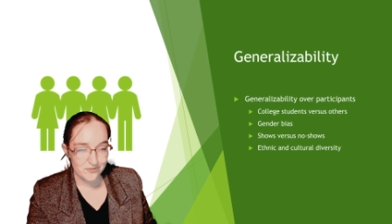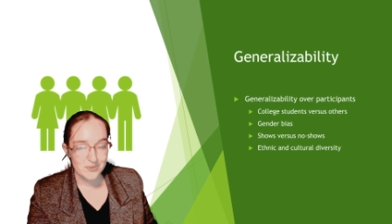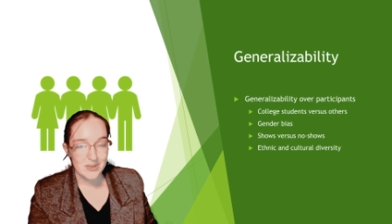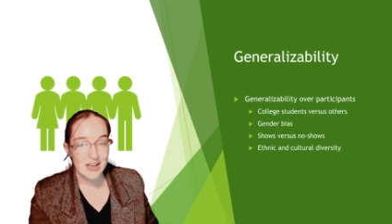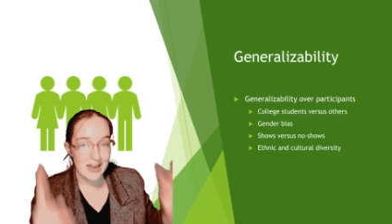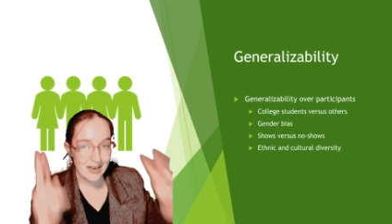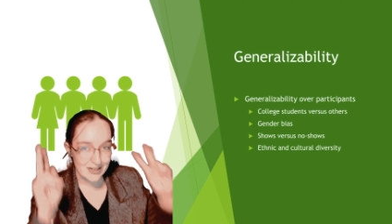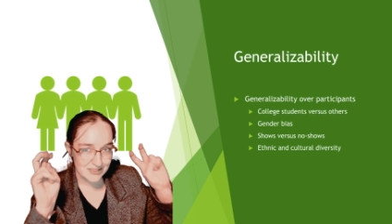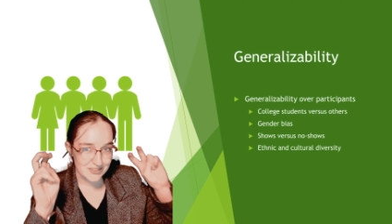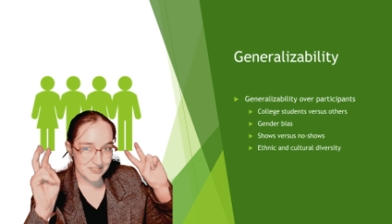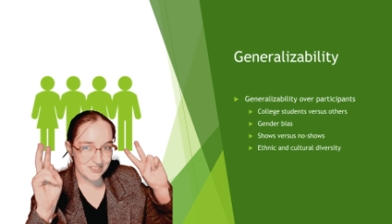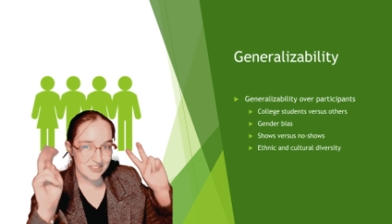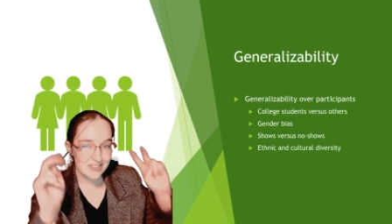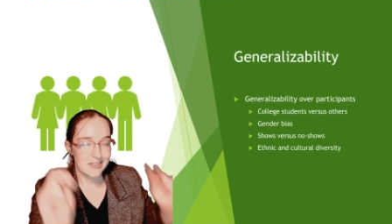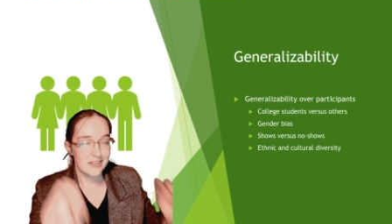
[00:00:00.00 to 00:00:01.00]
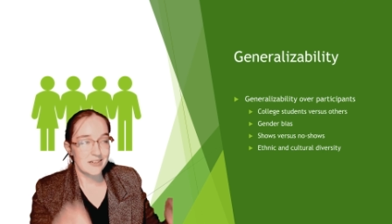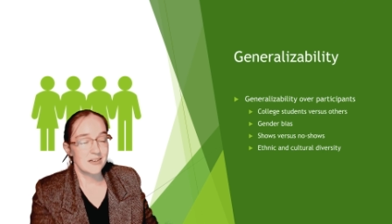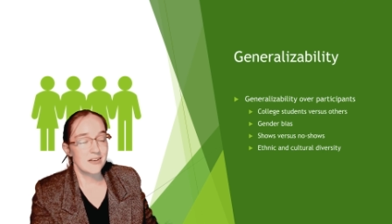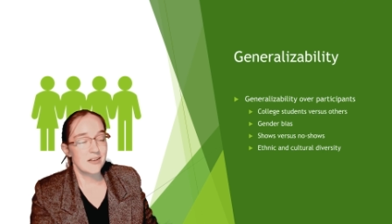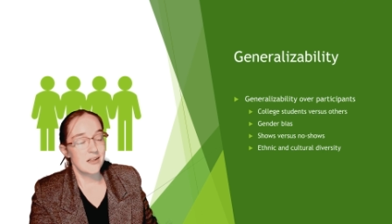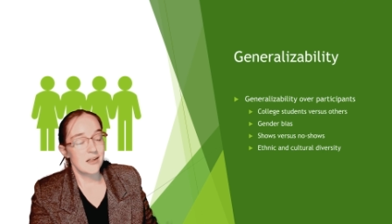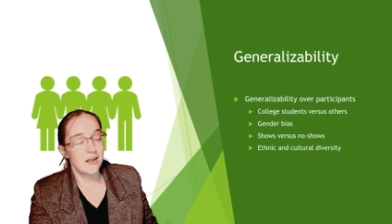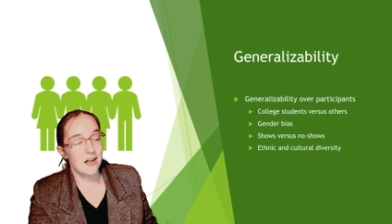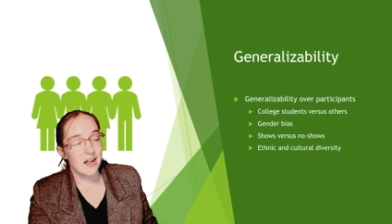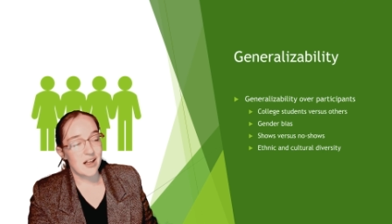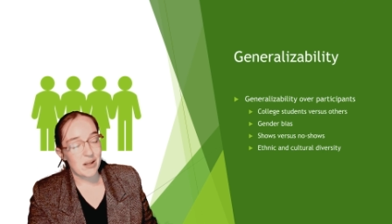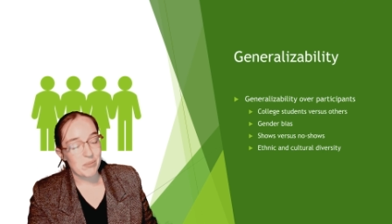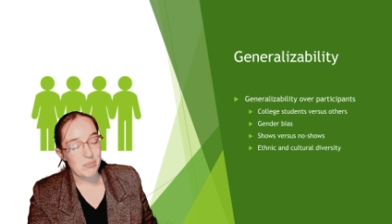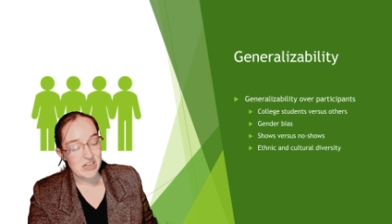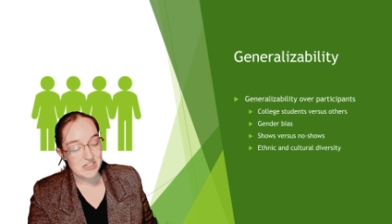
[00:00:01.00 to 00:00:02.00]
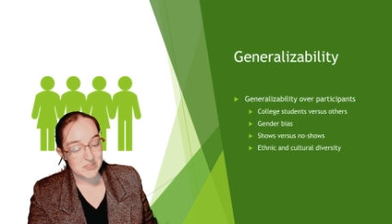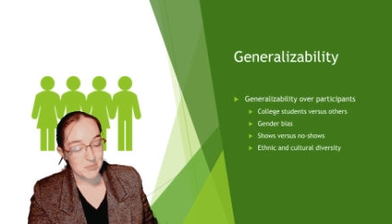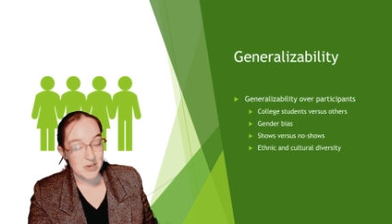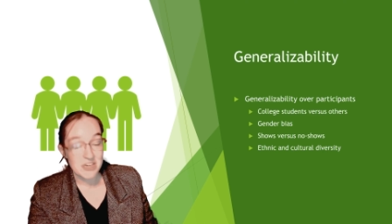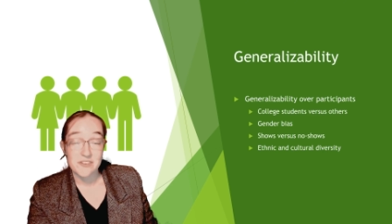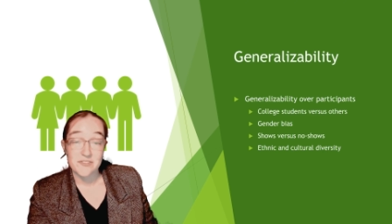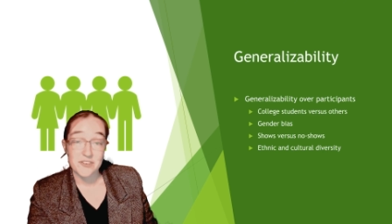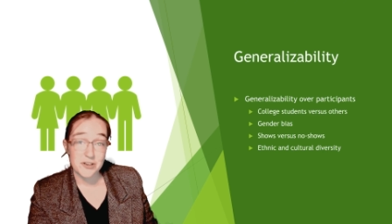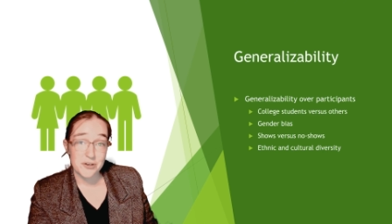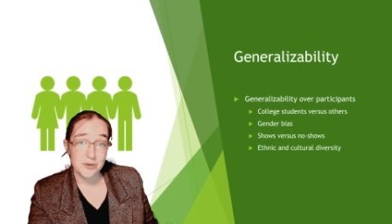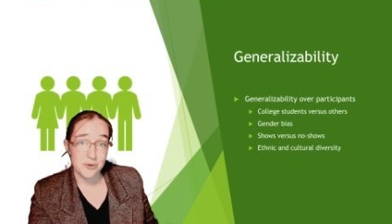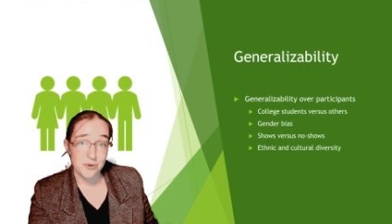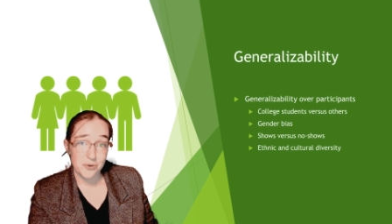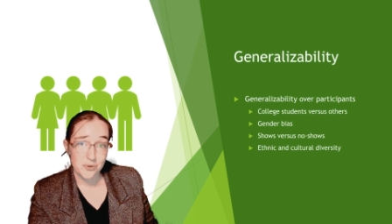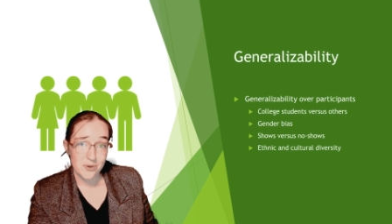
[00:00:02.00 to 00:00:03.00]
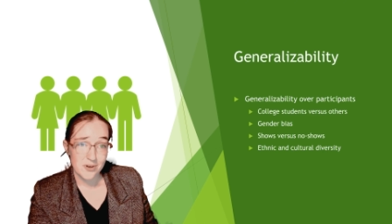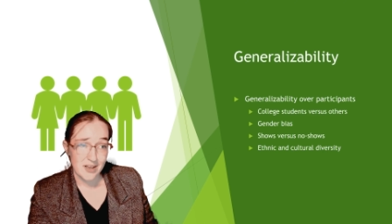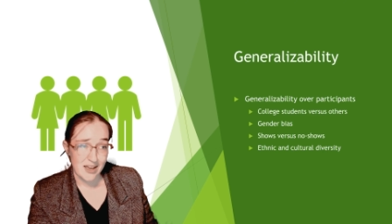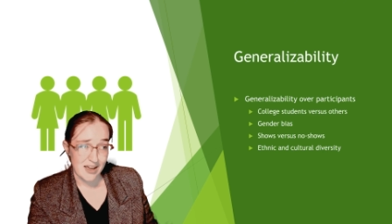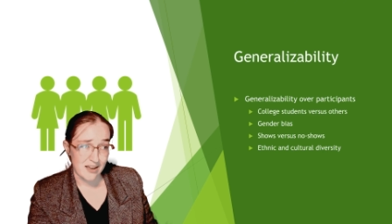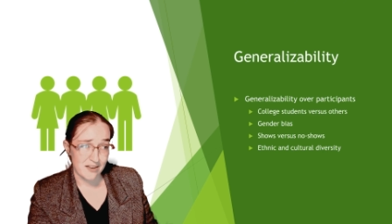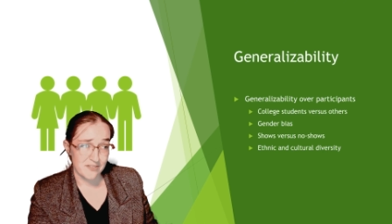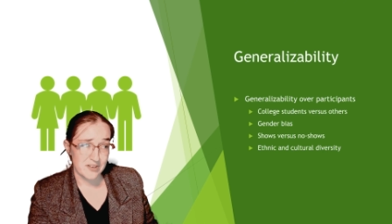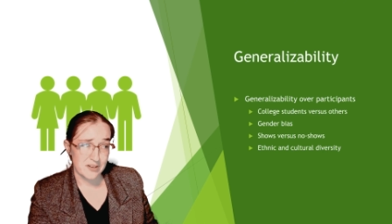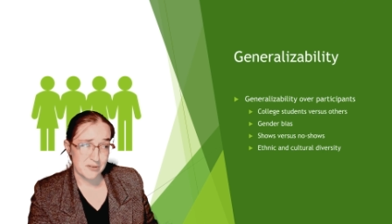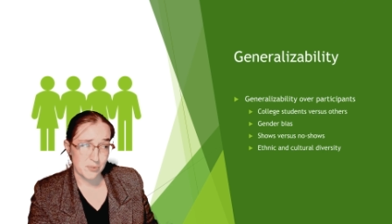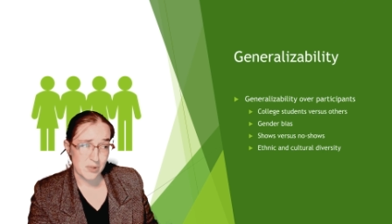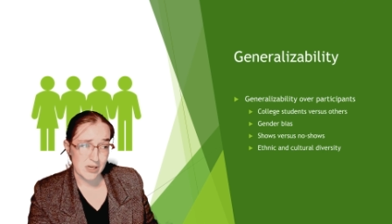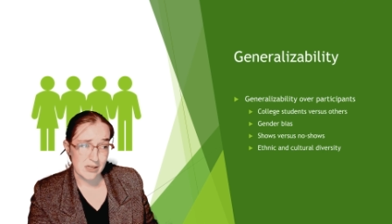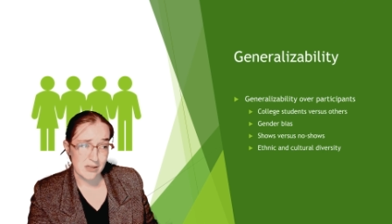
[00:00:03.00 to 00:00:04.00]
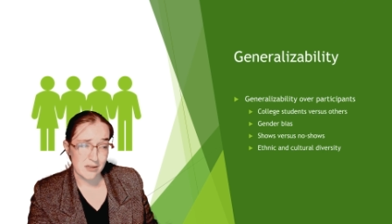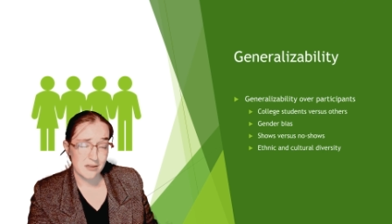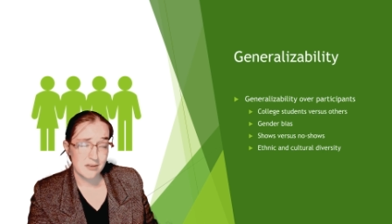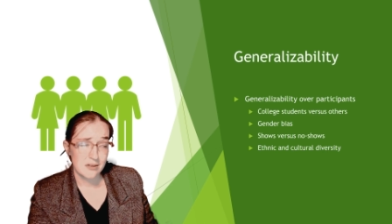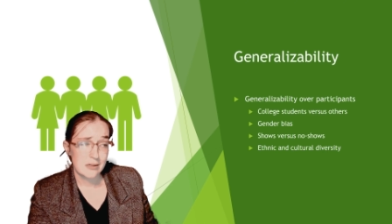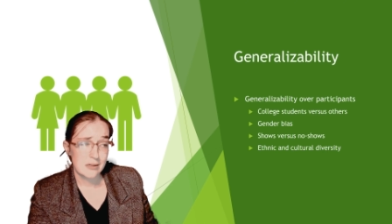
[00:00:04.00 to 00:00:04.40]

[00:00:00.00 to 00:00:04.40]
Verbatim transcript: actively, um, as many of you have and will,